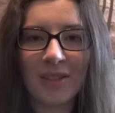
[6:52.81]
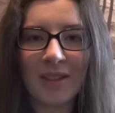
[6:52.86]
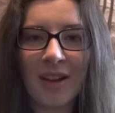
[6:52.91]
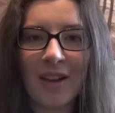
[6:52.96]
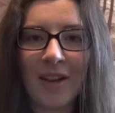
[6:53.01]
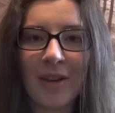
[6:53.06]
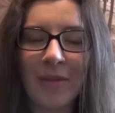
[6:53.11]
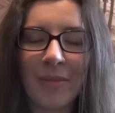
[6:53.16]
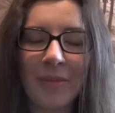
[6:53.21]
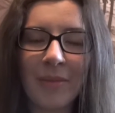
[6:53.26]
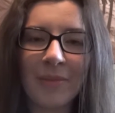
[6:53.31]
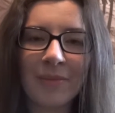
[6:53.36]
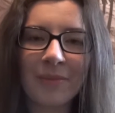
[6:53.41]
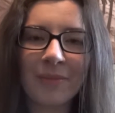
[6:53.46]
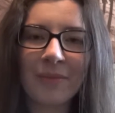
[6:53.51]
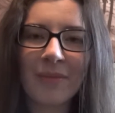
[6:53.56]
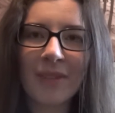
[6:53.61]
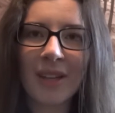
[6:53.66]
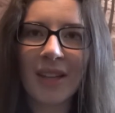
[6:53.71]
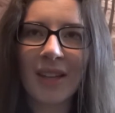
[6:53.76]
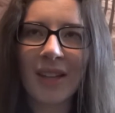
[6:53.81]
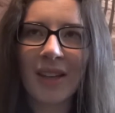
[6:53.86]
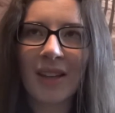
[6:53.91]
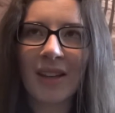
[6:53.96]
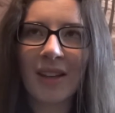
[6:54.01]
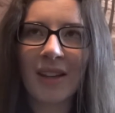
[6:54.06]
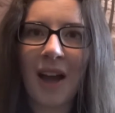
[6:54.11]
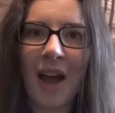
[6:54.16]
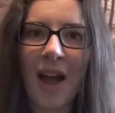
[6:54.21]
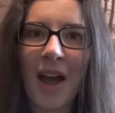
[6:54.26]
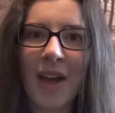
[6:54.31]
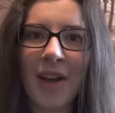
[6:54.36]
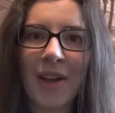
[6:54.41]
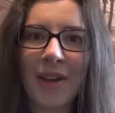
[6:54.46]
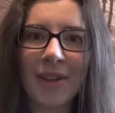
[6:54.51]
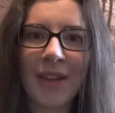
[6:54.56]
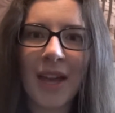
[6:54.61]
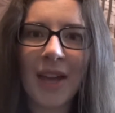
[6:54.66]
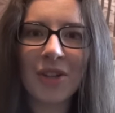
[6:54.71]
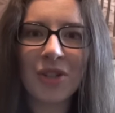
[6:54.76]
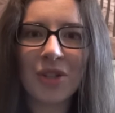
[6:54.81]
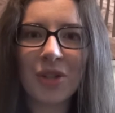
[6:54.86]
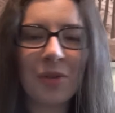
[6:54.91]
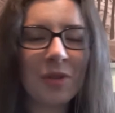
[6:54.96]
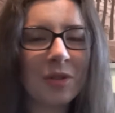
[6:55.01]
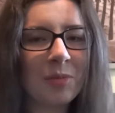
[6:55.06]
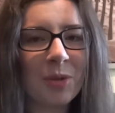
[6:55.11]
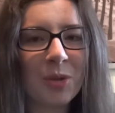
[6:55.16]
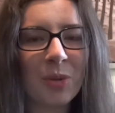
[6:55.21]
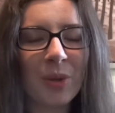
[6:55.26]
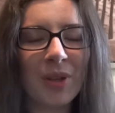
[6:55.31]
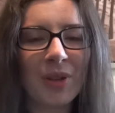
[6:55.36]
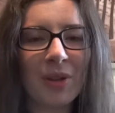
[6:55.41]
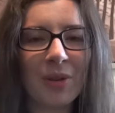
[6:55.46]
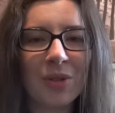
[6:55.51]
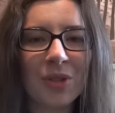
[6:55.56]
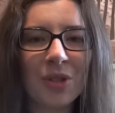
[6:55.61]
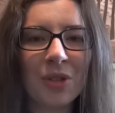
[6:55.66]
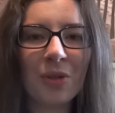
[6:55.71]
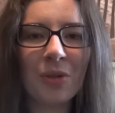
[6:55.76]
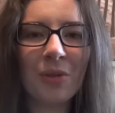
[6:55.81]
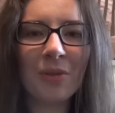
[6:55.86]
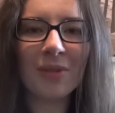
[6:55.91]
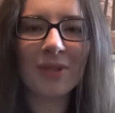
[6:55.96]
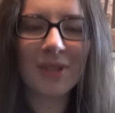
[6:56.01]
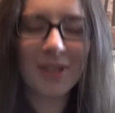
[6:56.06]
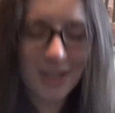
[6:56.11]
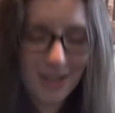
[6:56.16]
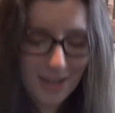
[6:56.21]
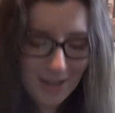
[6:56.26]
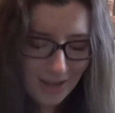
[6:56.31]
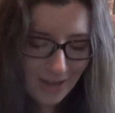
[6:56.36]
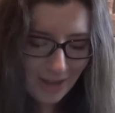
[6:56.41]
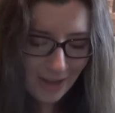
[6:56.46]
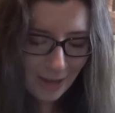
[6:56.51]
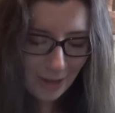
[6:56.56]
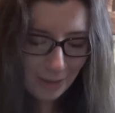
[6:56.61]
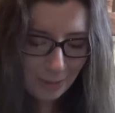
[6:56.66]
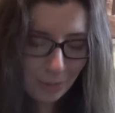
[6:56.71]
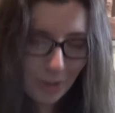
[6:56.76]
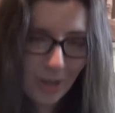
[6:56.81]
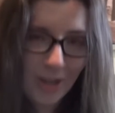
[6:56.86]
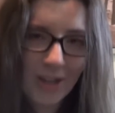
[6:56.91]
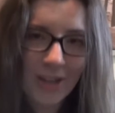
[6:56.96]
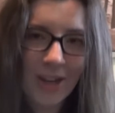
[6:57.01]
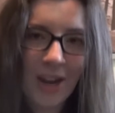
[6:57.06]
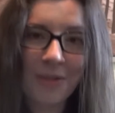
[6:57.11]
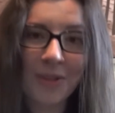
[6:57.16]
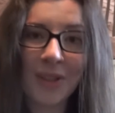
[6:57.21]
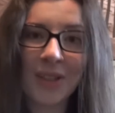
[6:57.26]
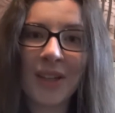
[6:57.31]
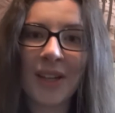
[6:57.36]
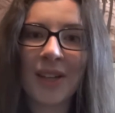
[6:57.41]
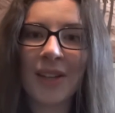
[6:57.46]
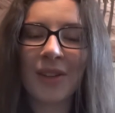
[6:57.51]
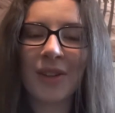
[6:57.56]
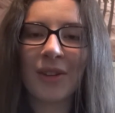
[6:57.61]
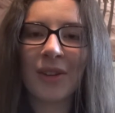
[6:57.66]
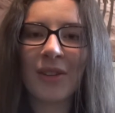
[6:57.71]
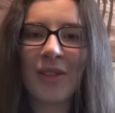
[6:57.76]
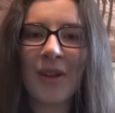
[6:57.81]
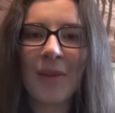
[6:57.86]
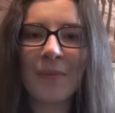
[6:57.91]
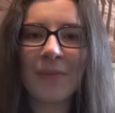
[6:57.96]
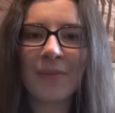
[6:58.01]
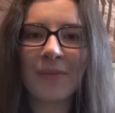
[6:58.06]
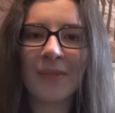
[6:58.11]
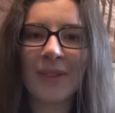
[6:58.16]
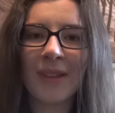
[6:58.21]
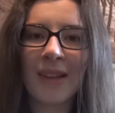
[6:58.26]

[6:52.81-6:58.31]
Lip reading: I can't choose between those two, but I really like the look of them.